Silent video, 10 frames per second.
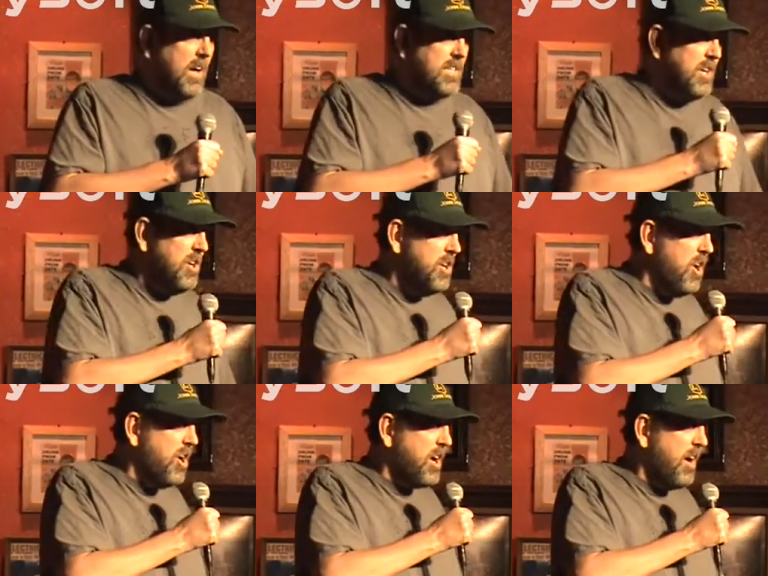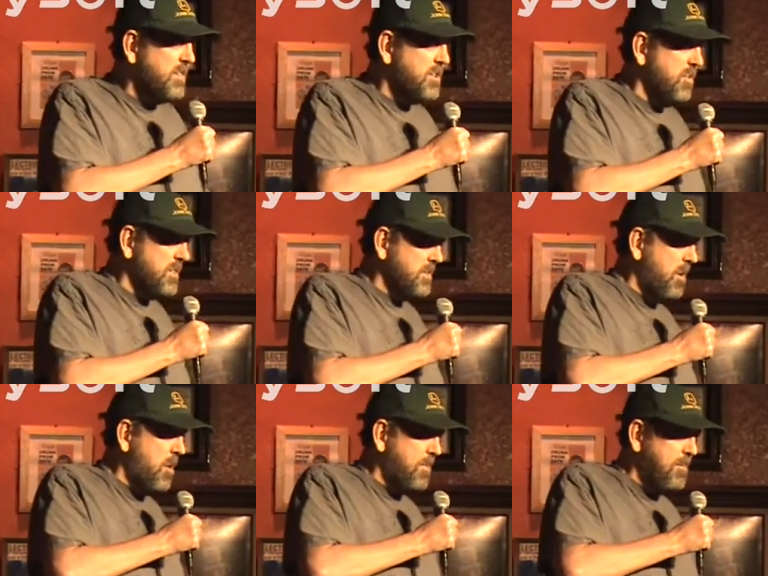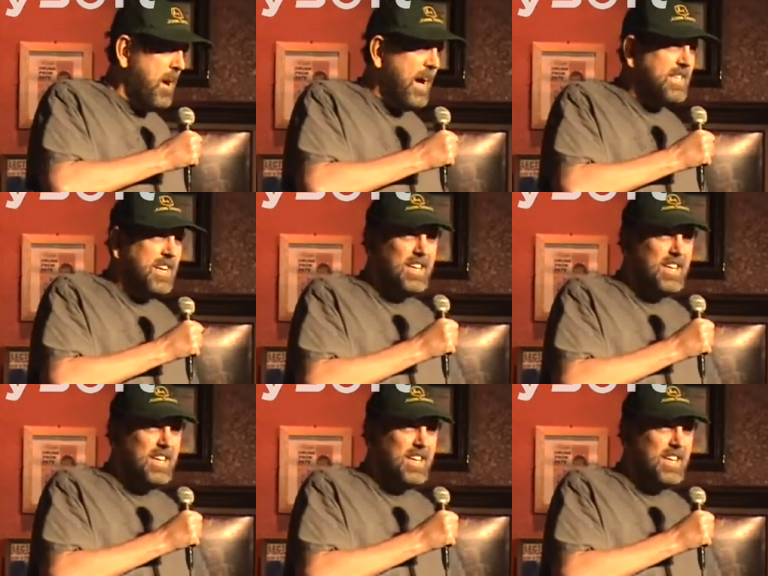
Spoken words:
I was in New York, I was doing some open mics.